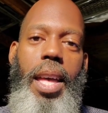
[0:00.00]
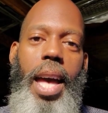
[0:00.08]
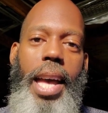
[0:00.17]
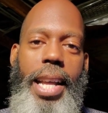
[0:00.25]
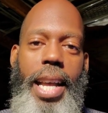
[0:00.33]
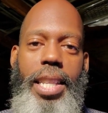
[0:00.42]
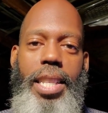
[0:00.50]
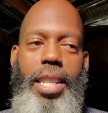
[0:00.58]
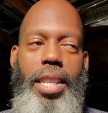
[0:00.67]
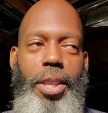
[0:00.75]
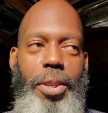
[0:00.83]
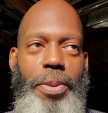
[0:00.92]
I ain't got
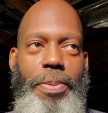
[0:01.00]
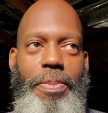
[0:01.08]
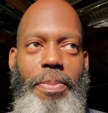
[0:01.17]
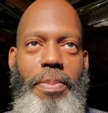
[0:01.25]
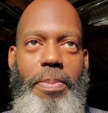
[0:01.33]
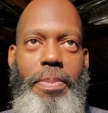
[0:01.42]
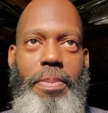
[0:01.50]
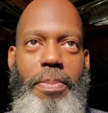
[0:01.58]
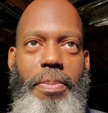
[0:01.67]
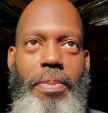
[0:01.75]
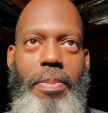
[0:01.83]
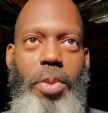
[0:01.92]
shit to do.
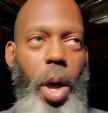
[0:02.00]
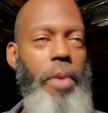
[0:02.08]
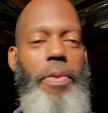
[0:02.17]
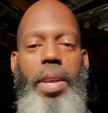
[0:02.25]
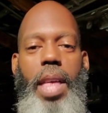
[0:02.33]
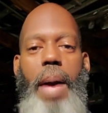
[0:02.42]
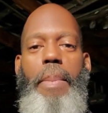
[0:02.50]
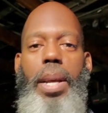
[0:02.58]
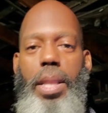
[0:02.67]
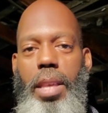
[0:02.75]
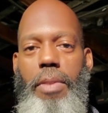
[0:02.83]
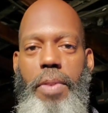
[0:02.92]
So I figured I'd
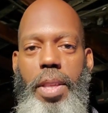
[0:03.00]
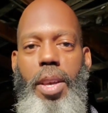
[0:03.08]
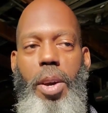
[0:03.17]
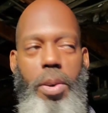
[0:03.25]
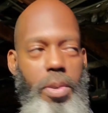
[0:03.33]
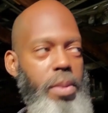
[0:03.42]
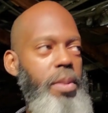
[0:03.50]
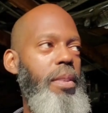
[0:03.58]
make another video